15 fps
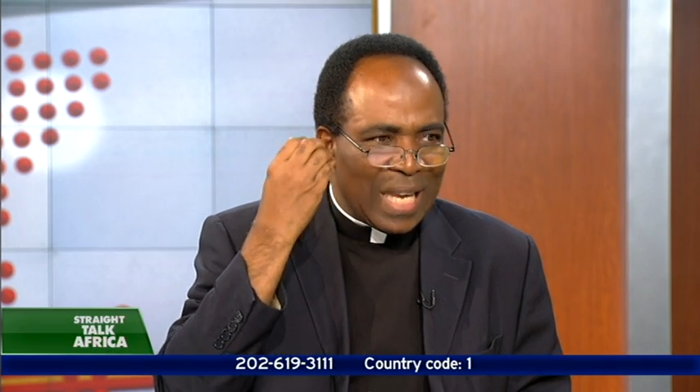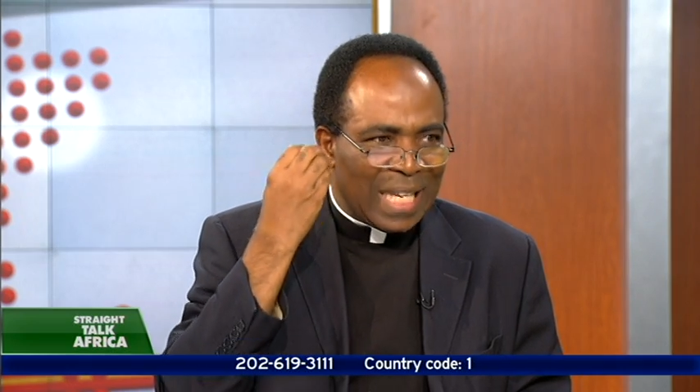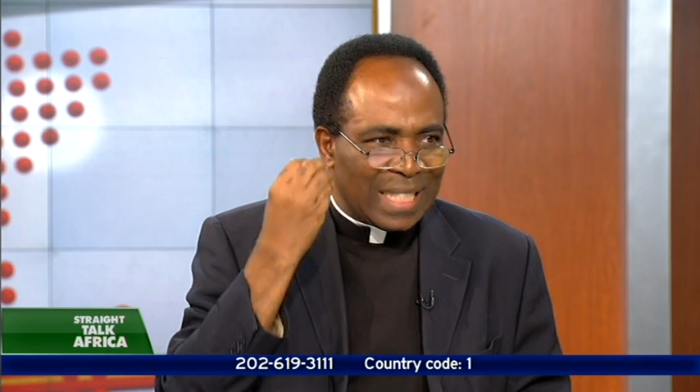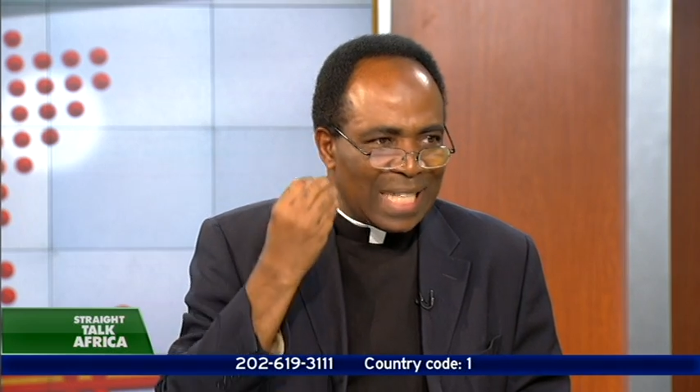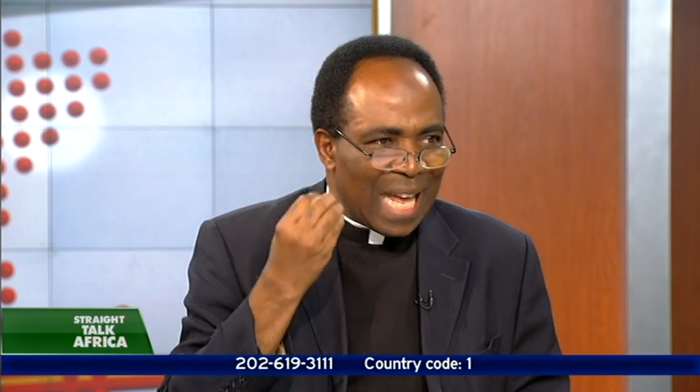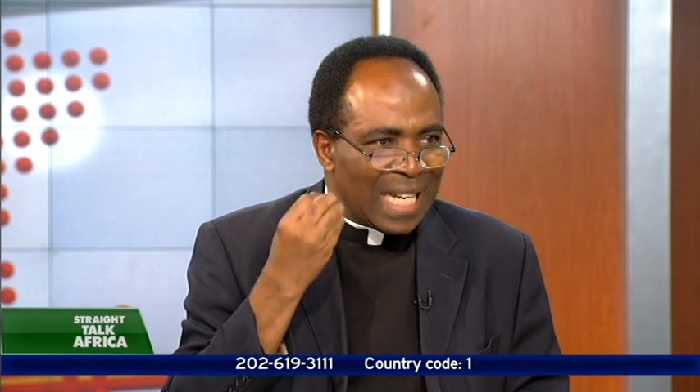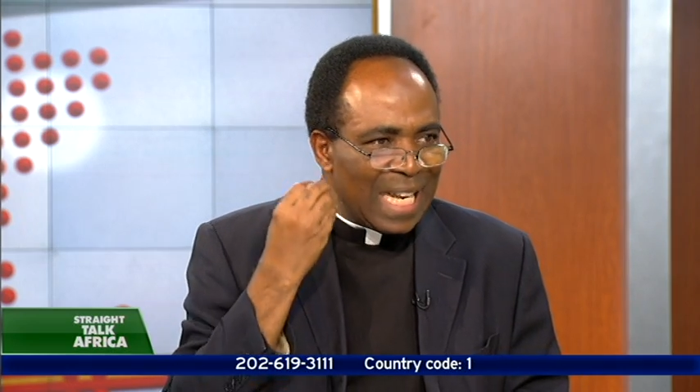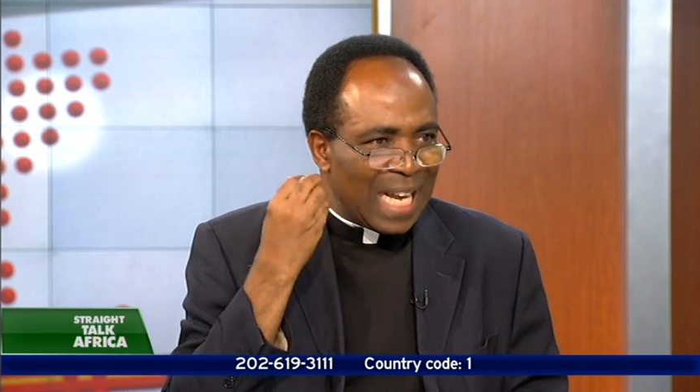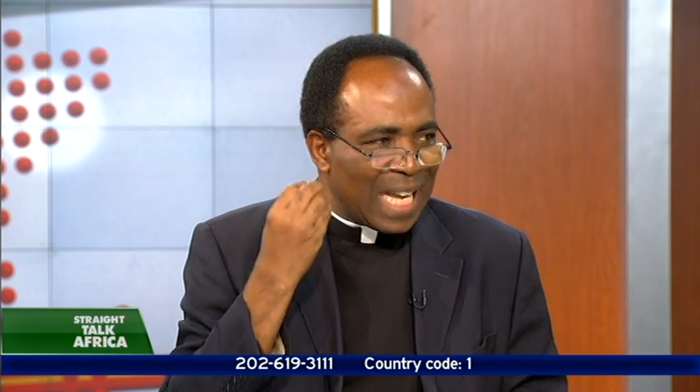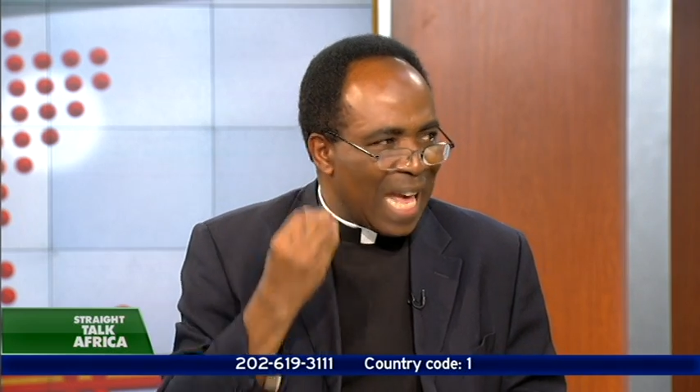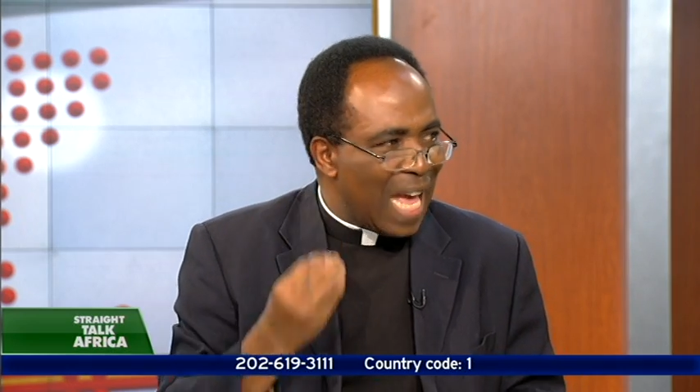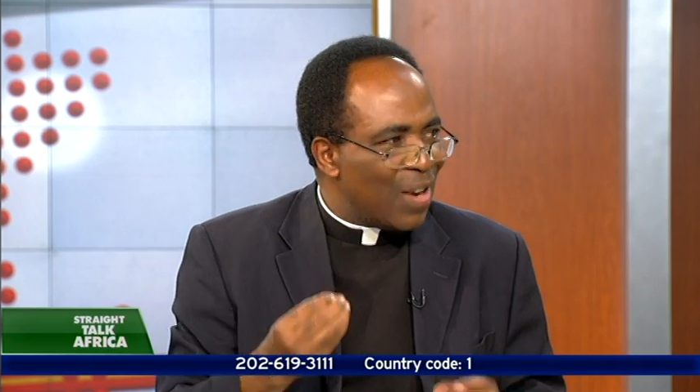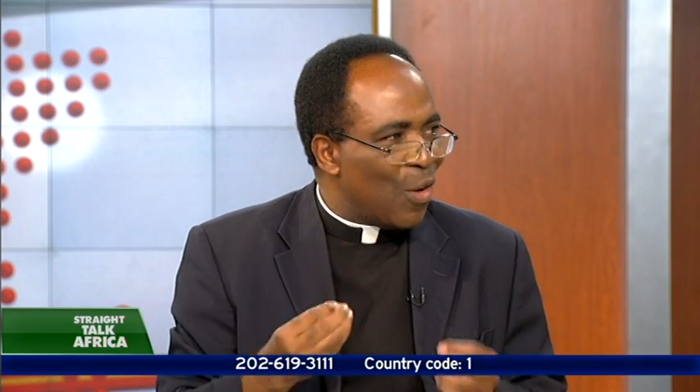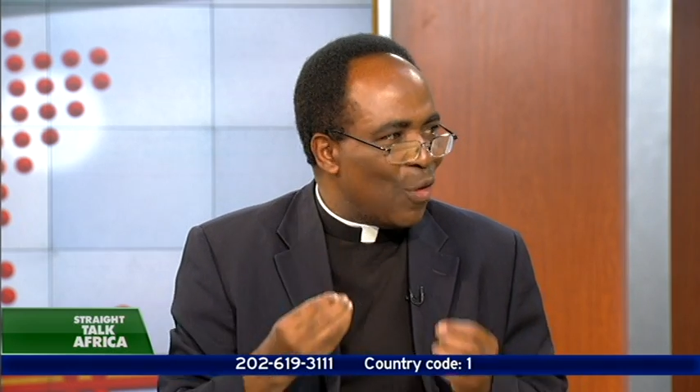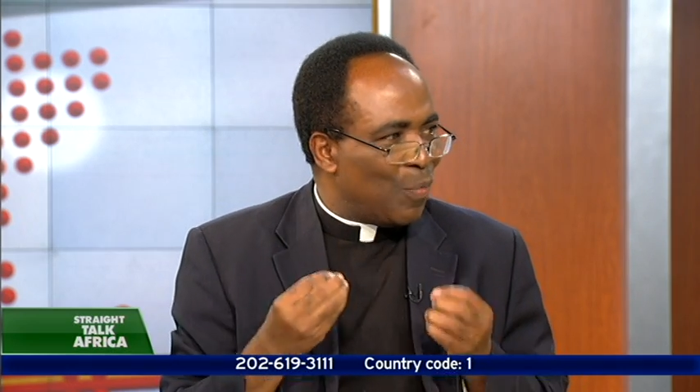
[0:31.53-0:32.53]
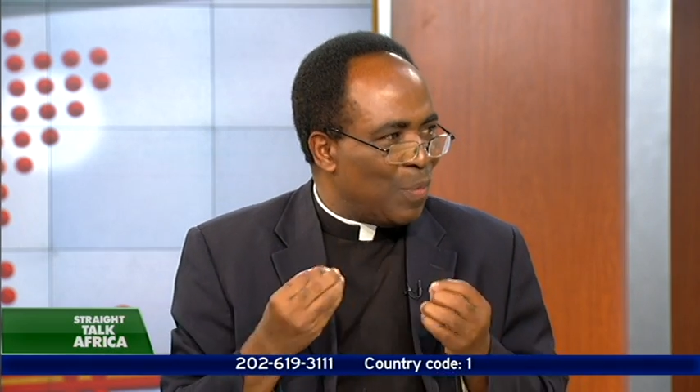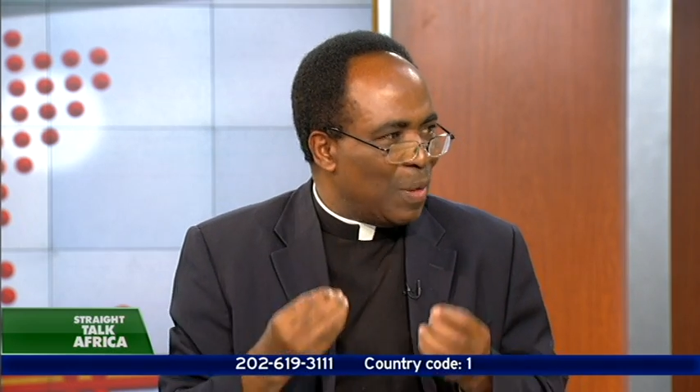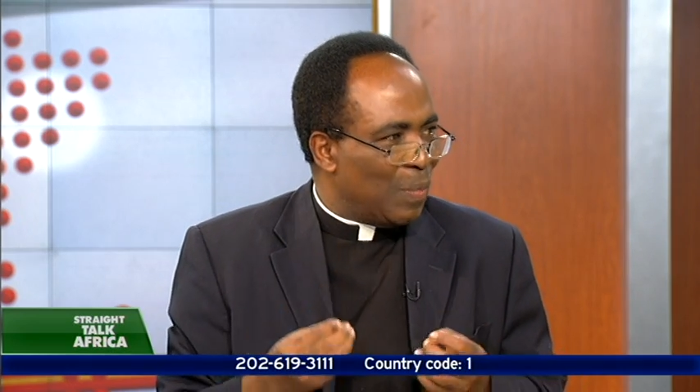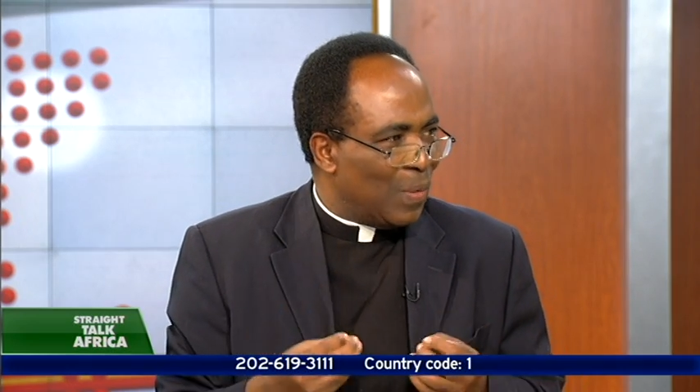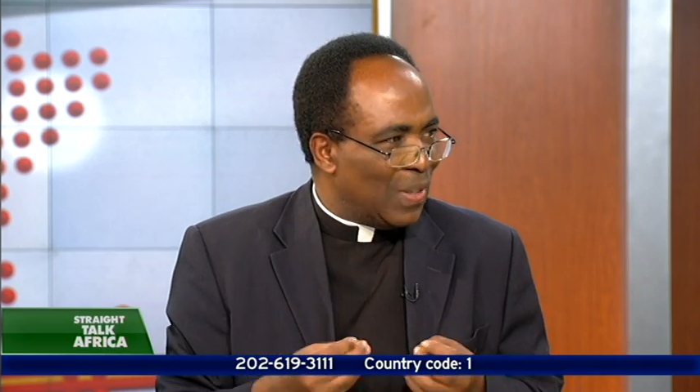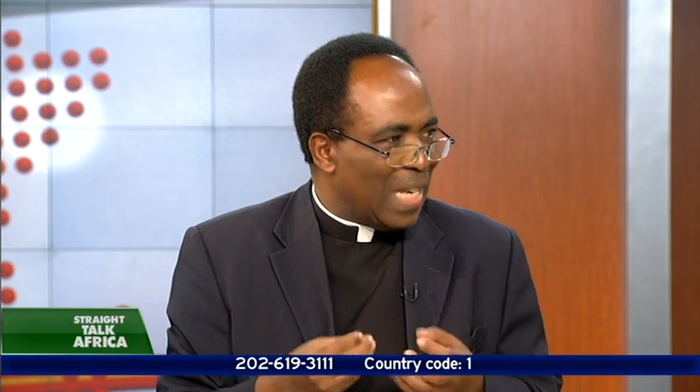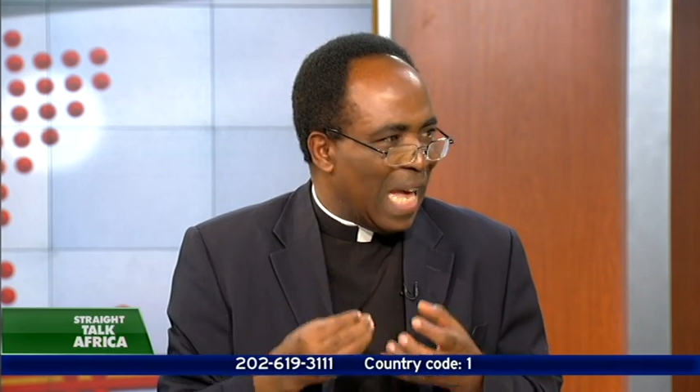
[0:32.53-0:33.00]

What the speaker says: is that the kind of people